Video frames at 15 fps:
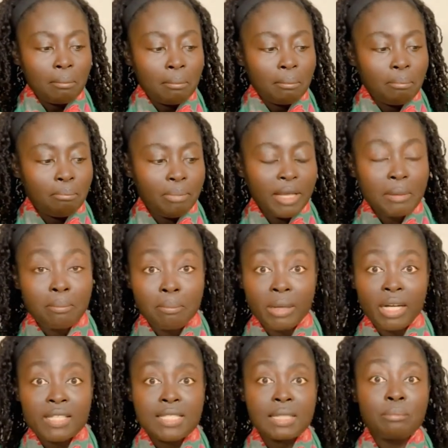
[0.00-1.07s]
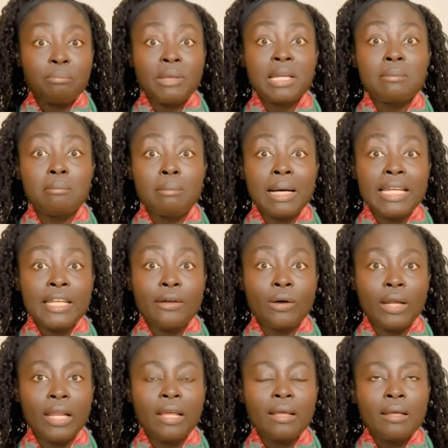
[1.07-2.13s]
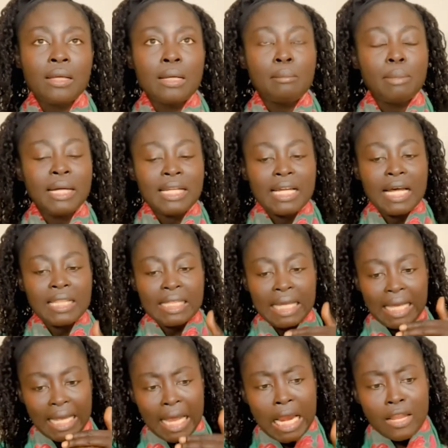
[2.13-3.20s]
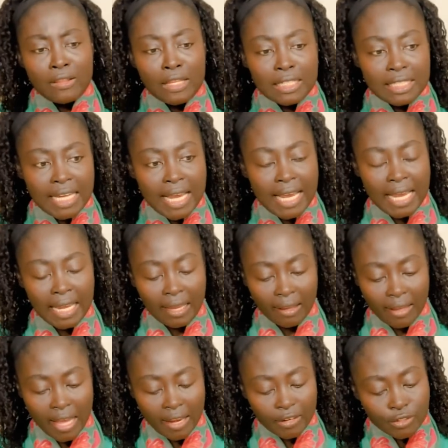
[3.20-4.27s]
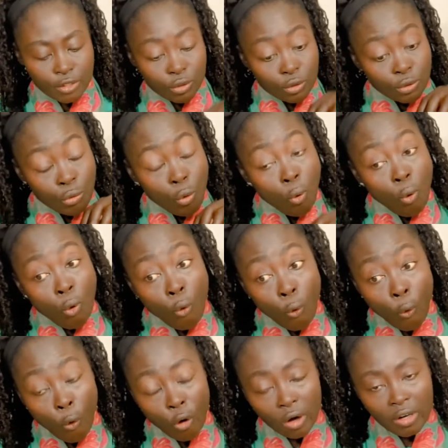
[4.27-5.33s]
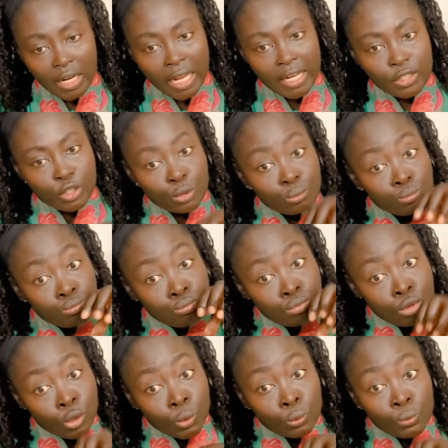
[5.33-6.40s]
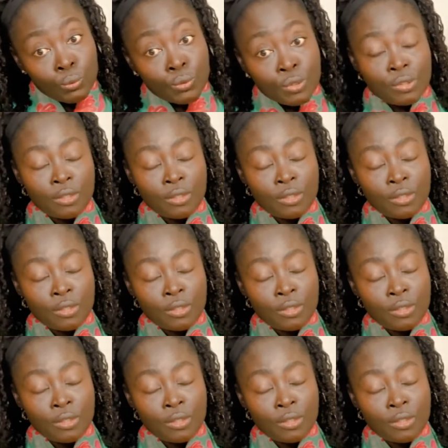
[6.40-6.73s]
big bucks and big money on it but at the end of the day at its core at its roots